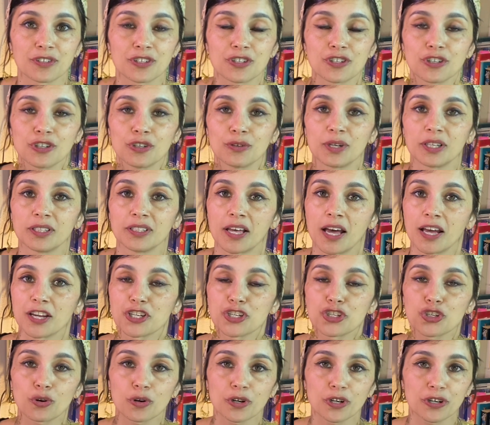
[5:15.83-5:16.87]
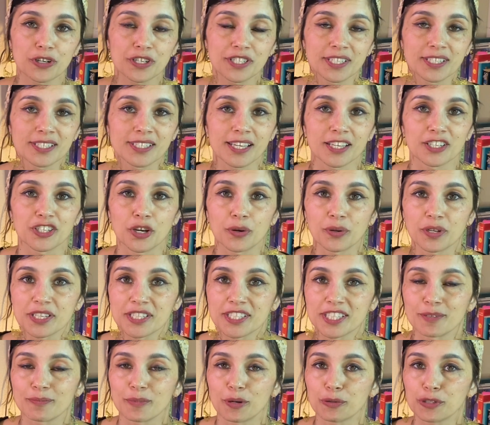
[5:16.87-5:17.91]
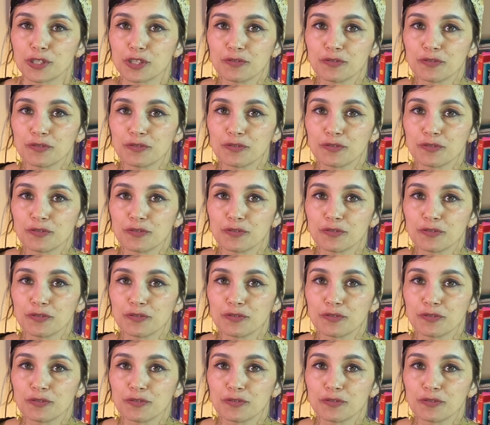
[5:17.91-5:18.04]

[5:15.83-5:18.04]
to a lot shorter since I noticed that most